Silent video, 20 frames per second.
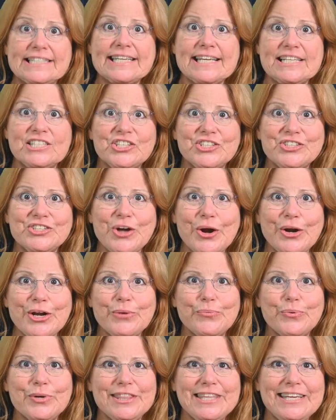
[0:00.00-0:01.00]
get
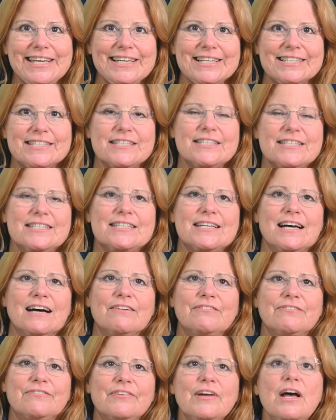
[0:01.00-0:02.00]
started with the easy
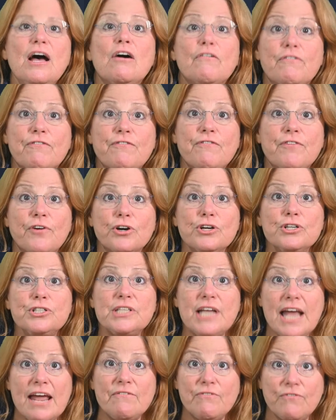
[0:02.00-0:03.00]
stuff.
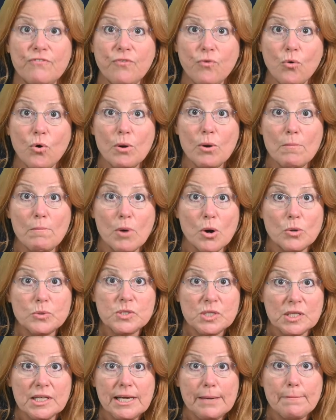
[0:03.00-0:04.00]
First and
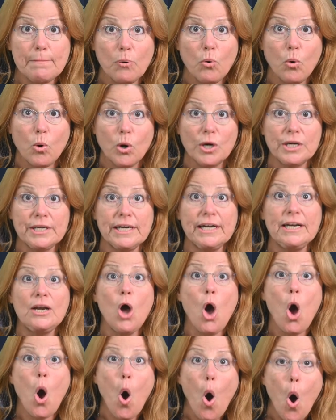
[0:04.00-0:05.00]
foremostly important,
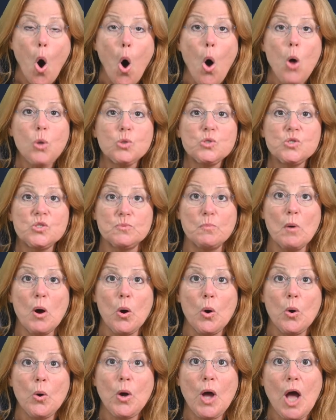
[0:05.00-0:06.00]
all
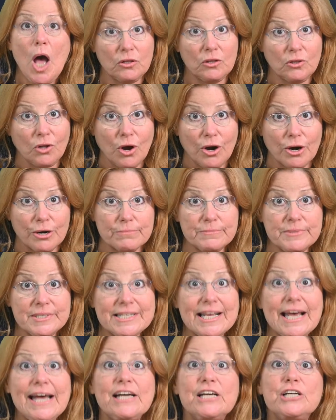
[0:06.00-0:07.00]
smoke
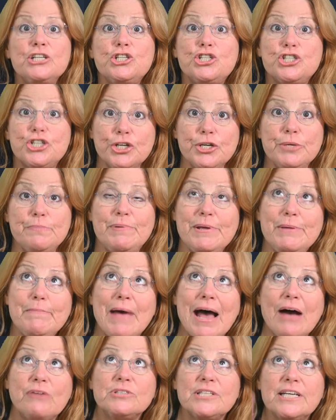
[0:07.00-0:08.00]
alarms should be
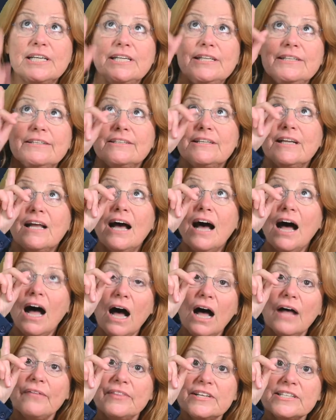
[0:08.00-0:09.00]
mounted
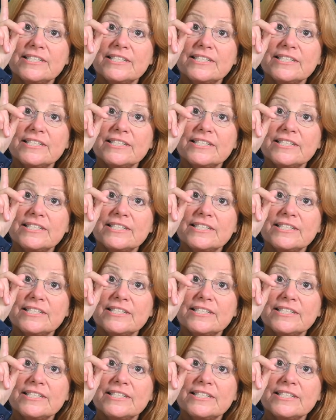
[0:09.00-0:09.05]
on the